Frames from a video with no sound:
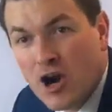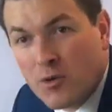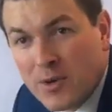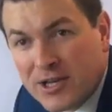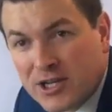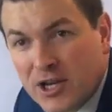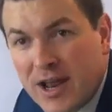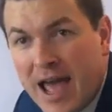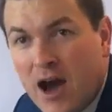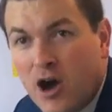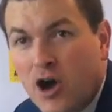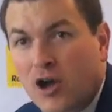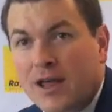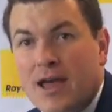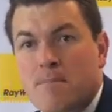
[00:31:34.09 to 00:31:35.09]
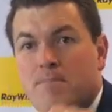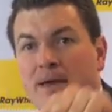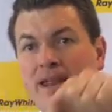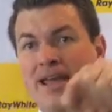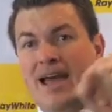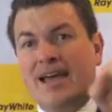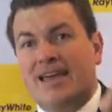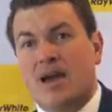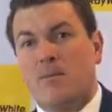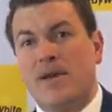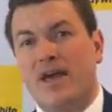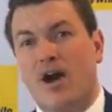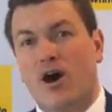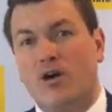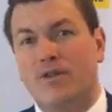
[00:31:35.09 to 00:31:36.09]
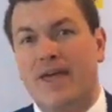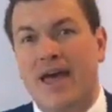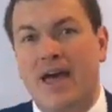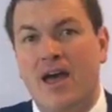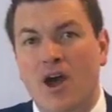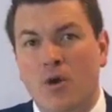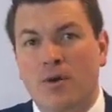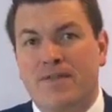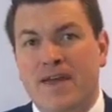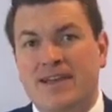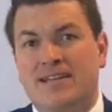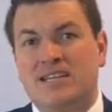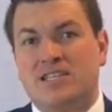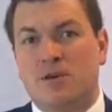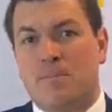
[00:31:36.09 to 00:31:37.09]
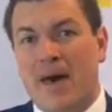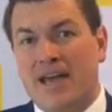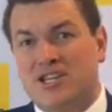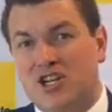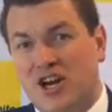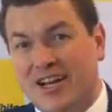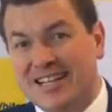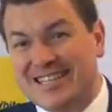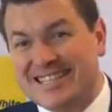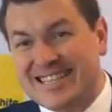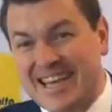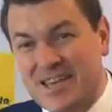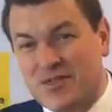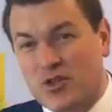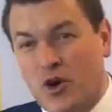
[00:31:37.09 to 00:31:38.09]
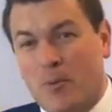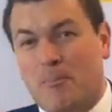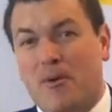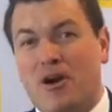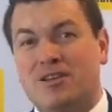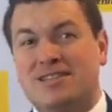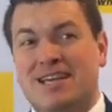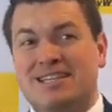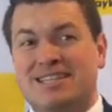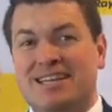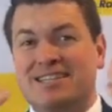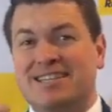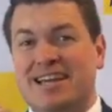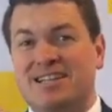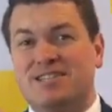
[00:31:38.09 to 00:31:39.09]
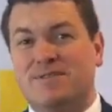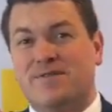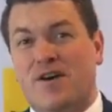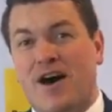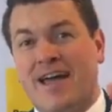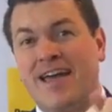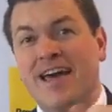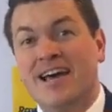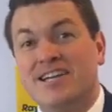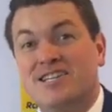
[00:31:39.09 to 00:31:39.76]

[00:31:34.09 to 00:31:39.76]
Richard, our earlier bidding, again, we hold there with anticipation. I can see thought process intensifying.